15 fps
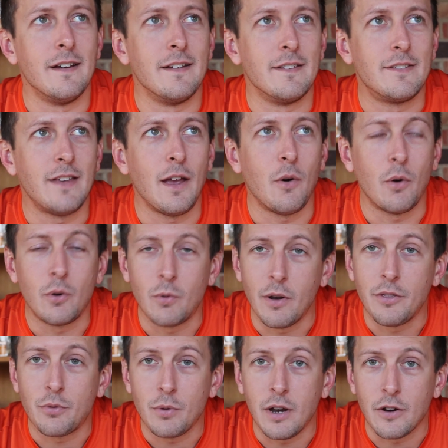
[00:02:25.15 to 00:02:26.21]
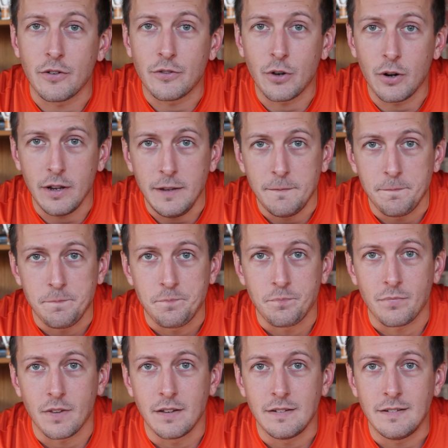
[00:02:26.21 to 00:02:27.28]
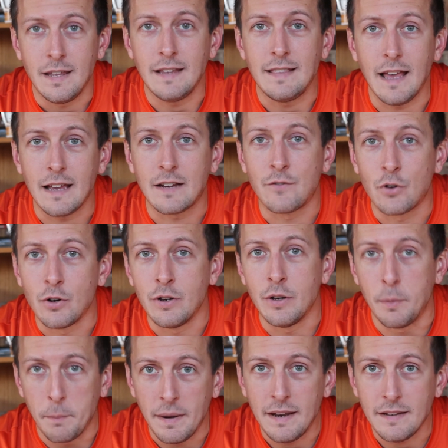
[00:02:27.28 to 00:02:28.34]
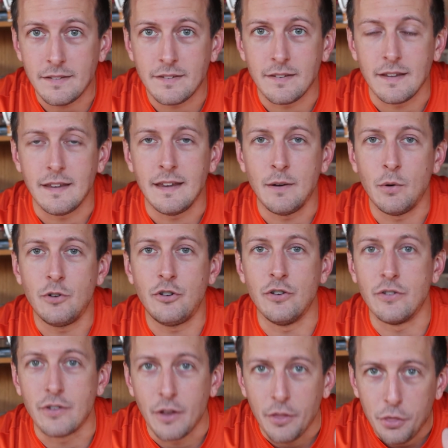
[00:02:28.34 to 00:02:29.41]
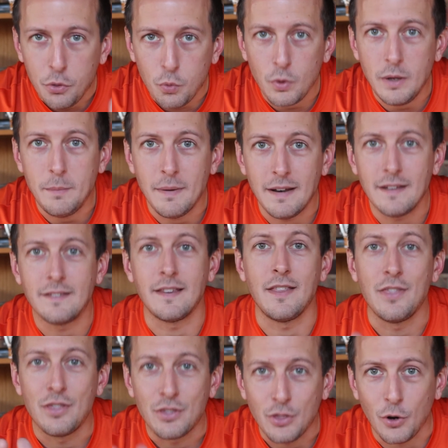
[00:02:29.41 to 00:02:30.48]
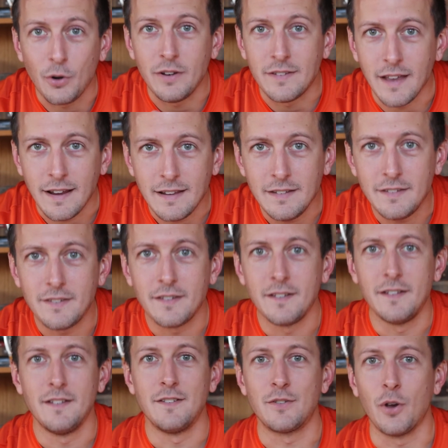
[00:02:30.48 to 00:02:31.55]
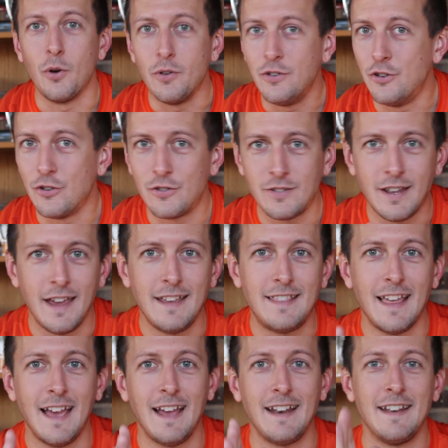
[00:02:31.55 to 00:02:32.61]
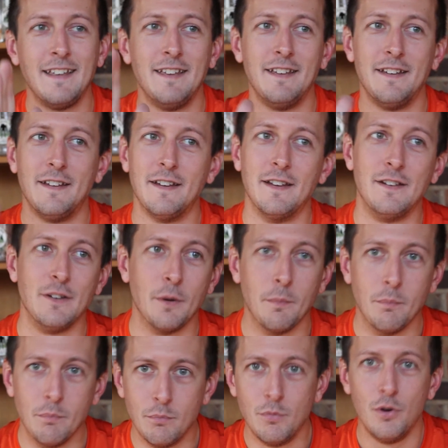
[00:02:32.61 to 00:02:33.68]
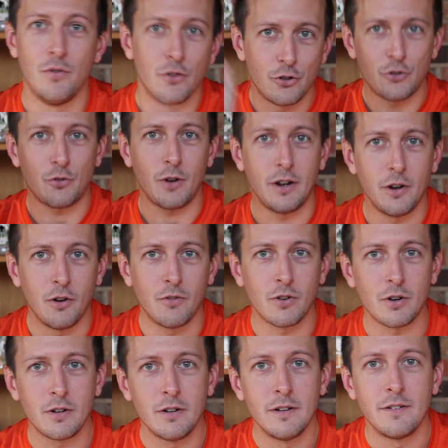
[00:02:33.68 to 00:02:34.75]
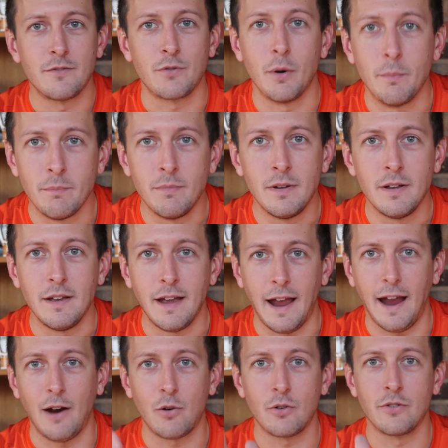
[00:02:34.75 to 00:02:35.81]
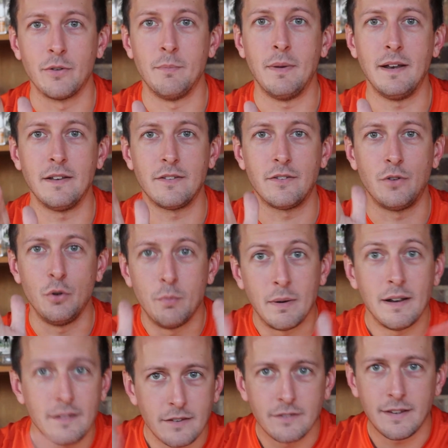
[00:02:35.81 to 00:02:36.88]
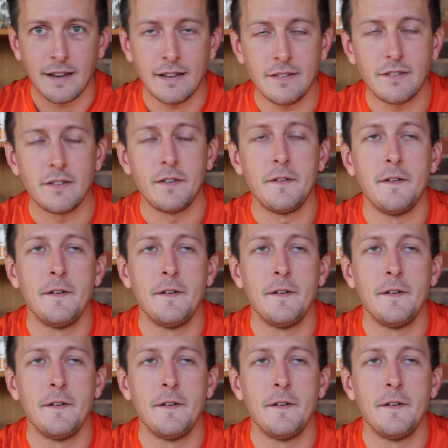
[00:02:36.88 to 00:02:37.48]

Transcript: Say I want to run 3 hours 30, take that, convert it into minutes, which is 3 minutes and 30 seconds. So you just take that and you move it straight over from hours and minutes to minutes and seconds,